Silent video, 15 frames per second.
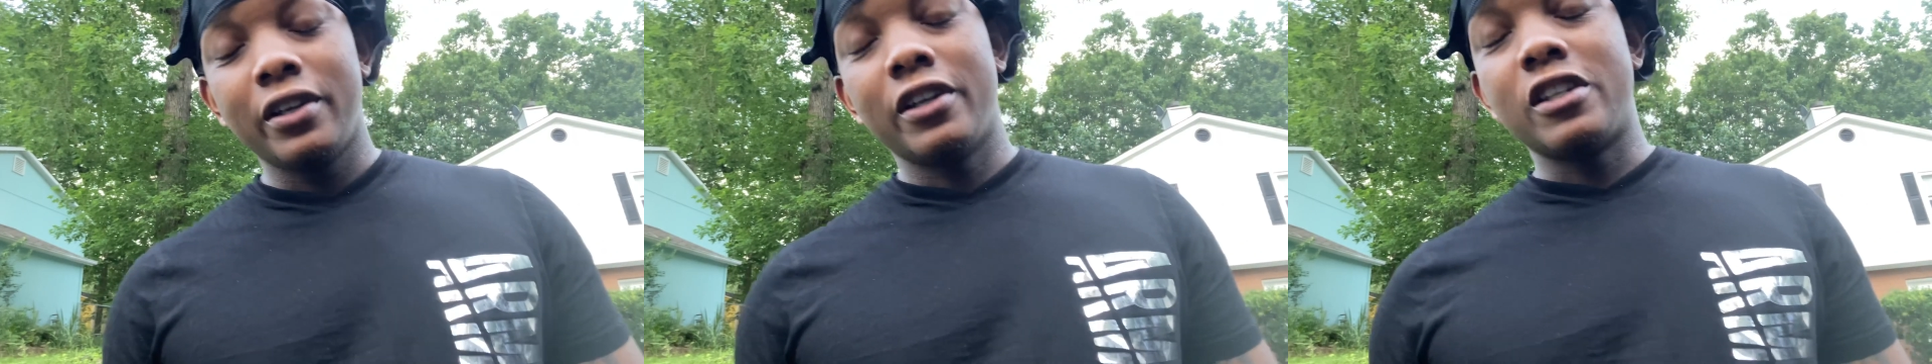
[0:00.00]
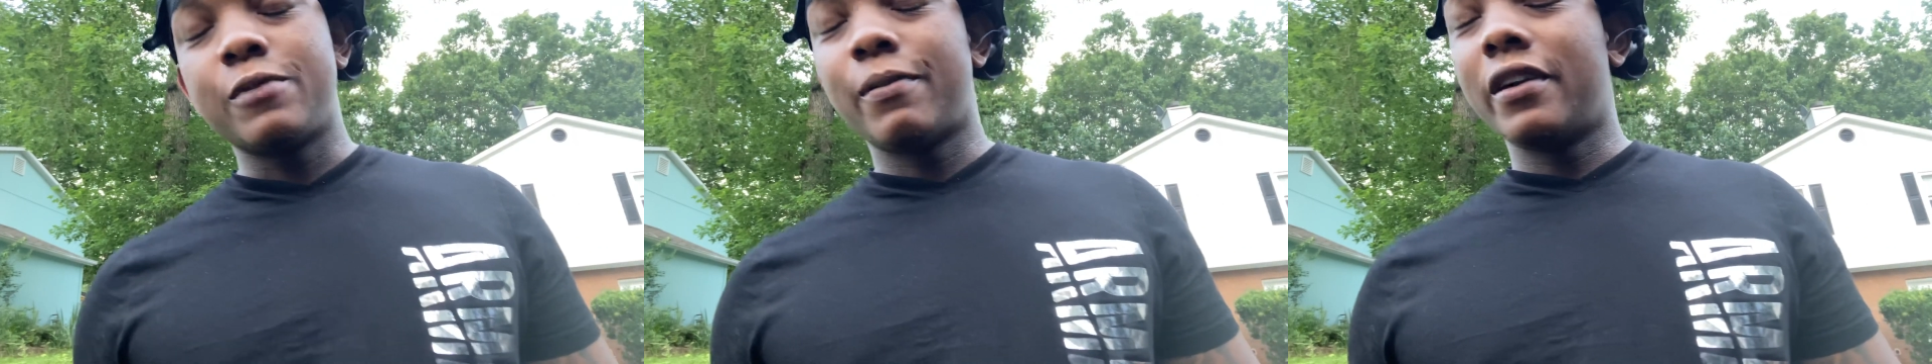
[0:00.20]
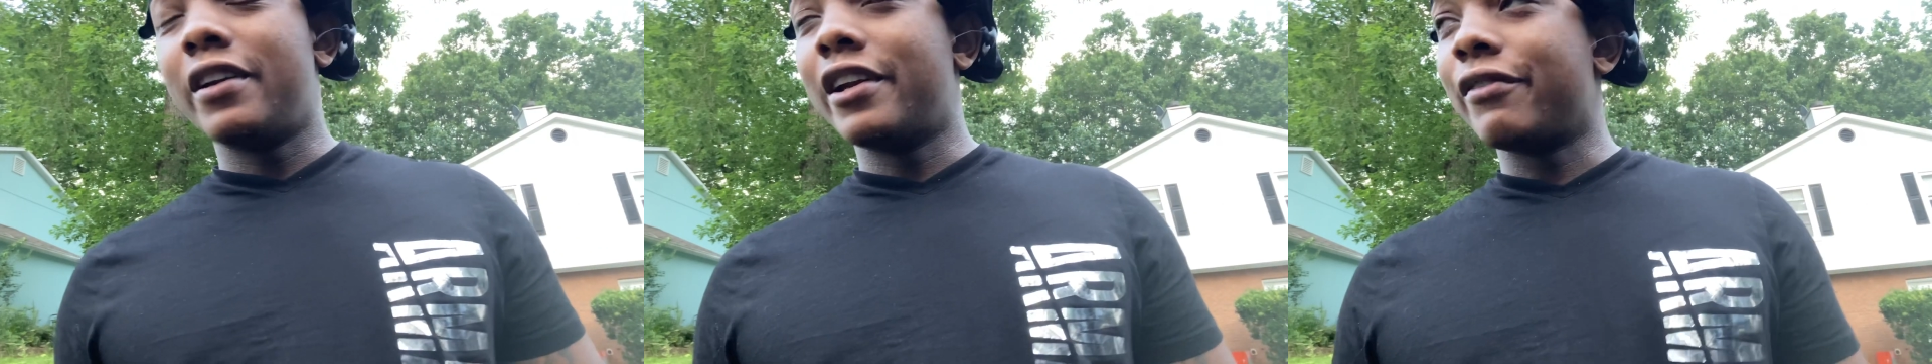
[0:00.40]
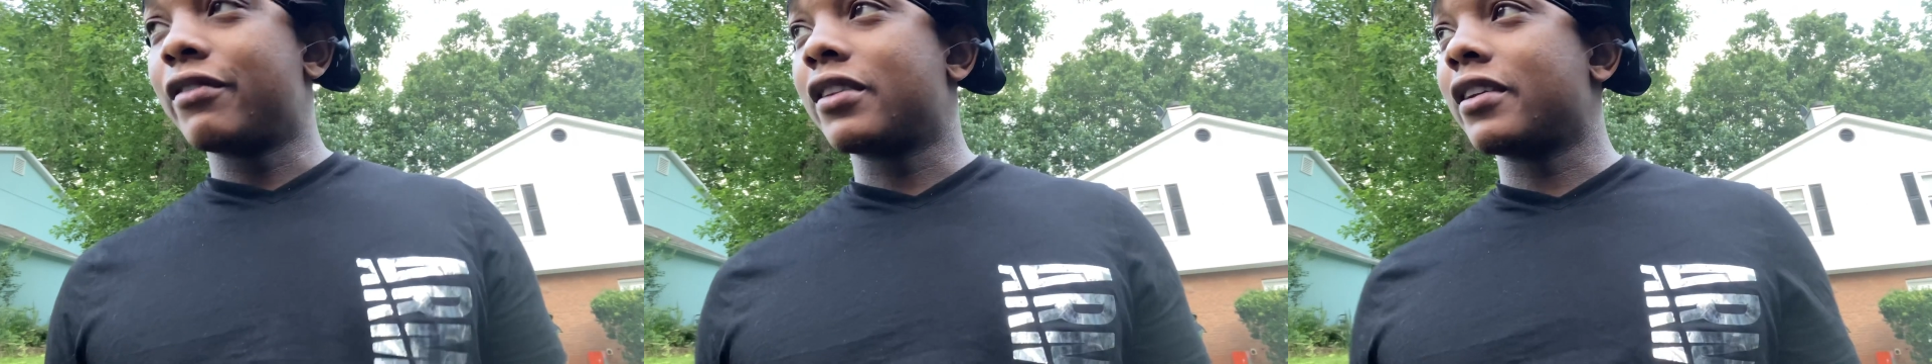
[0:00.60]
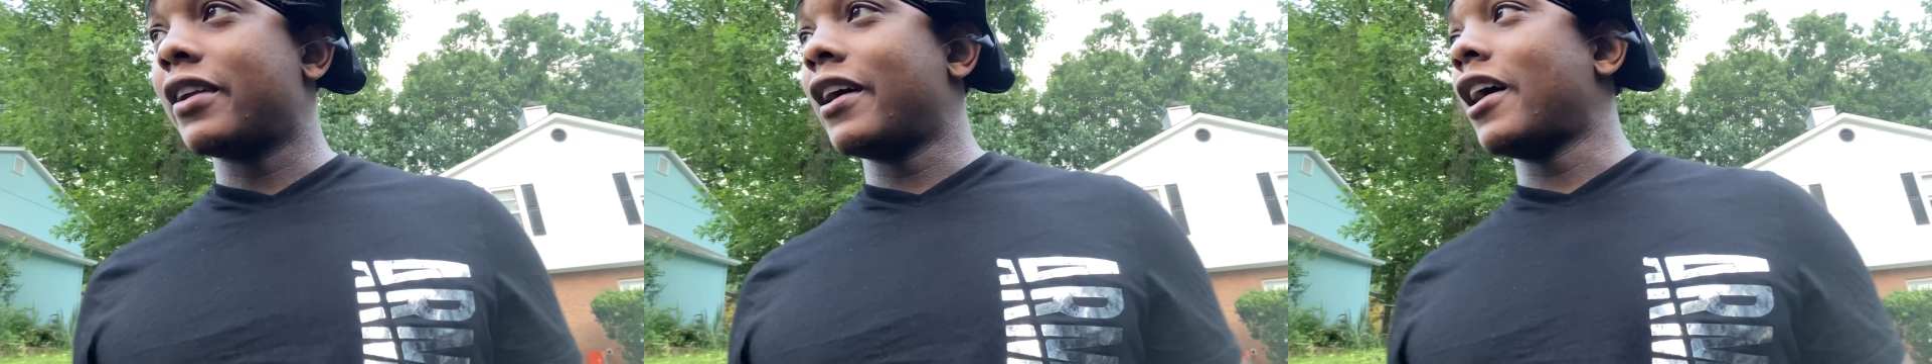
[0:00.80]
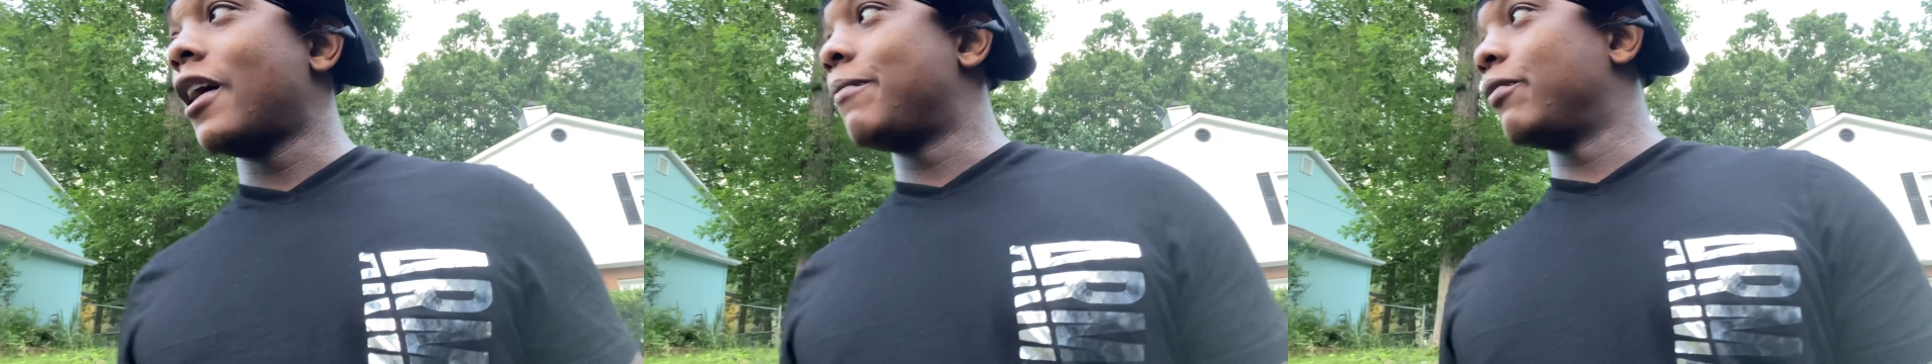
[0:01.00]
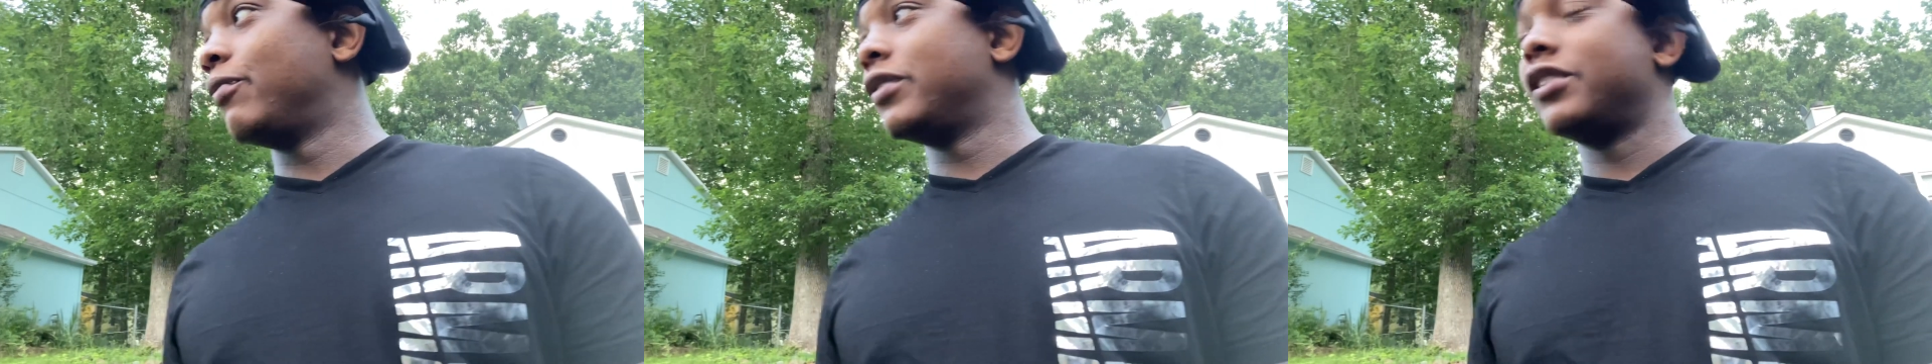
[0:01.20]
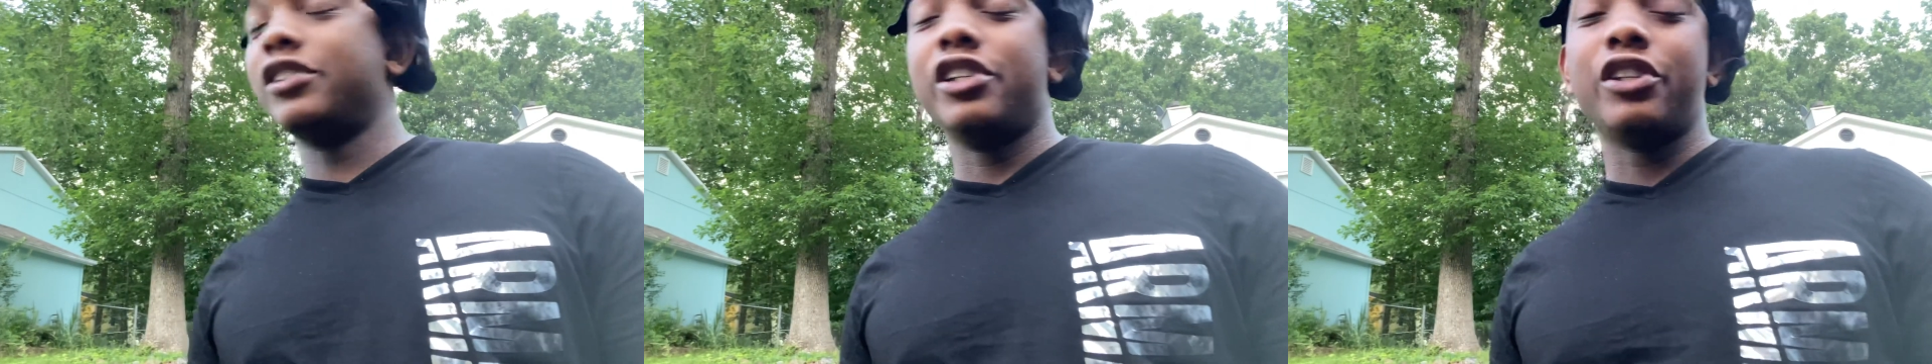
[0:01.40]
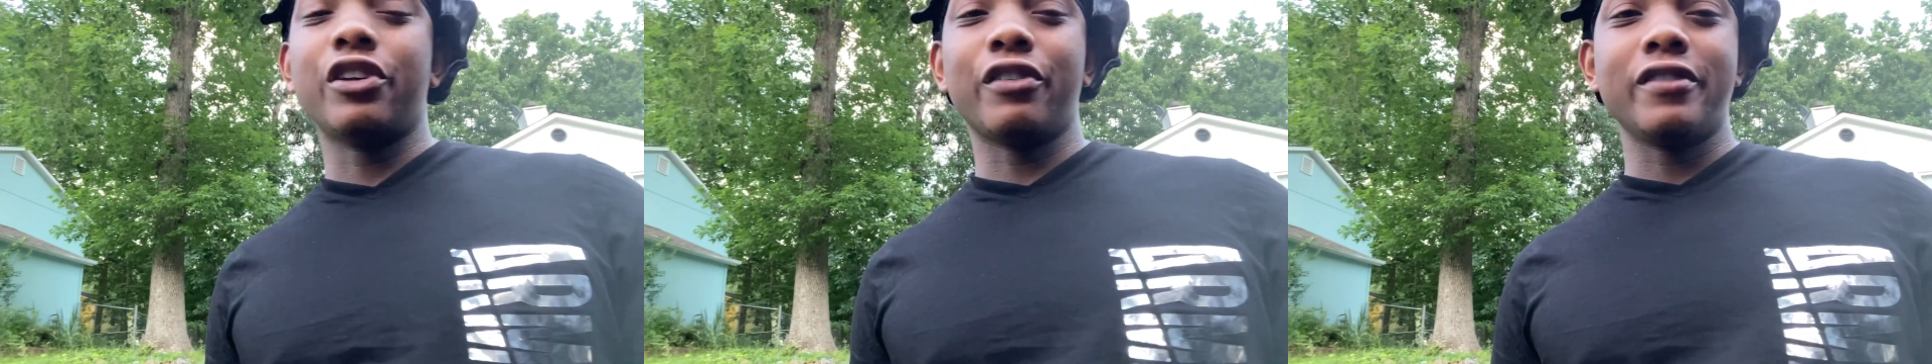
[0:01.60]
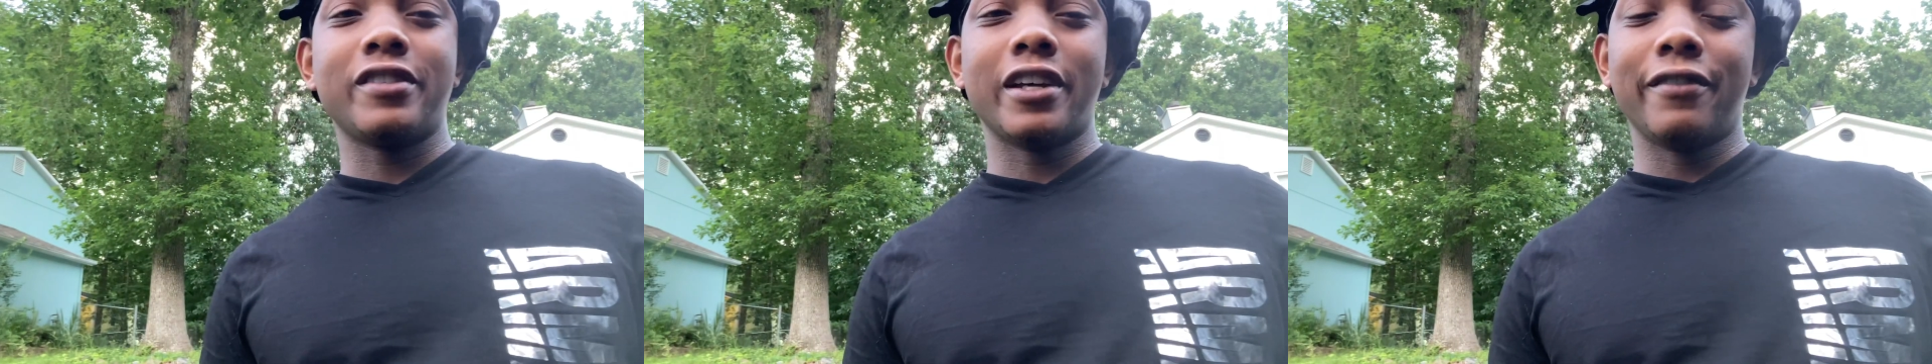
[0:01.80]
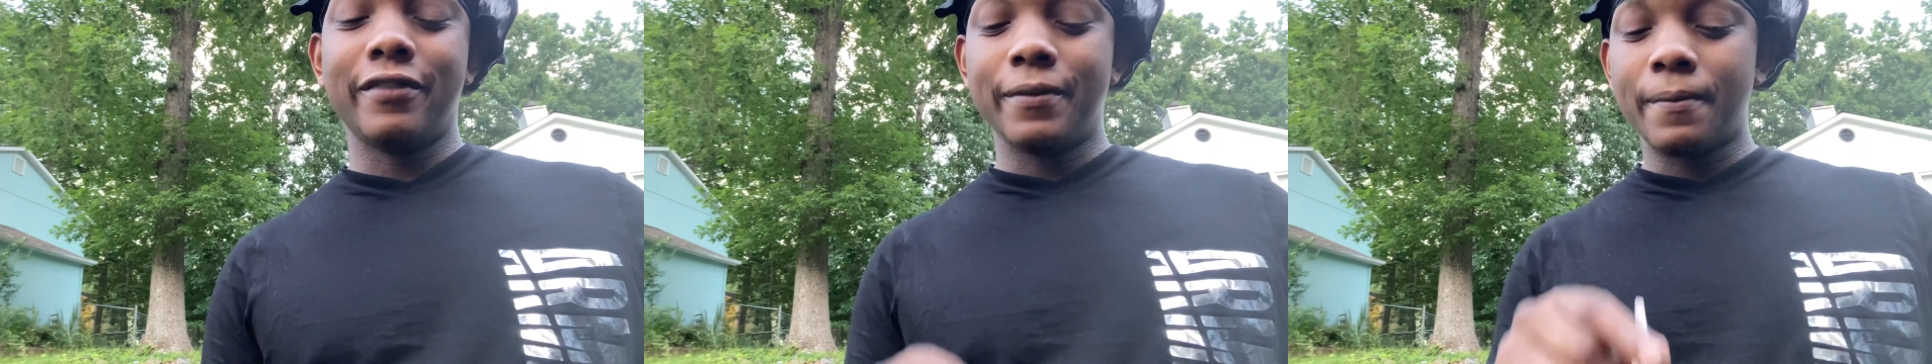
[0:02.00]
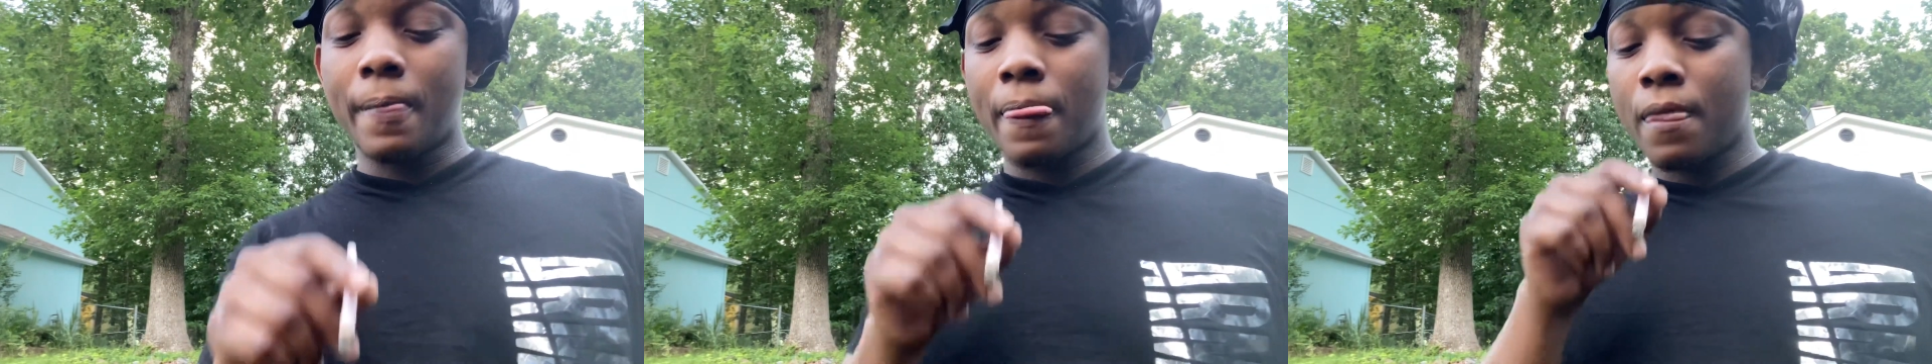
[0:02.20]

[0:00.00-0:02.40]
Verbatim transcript: explaining everything that happened with the G37.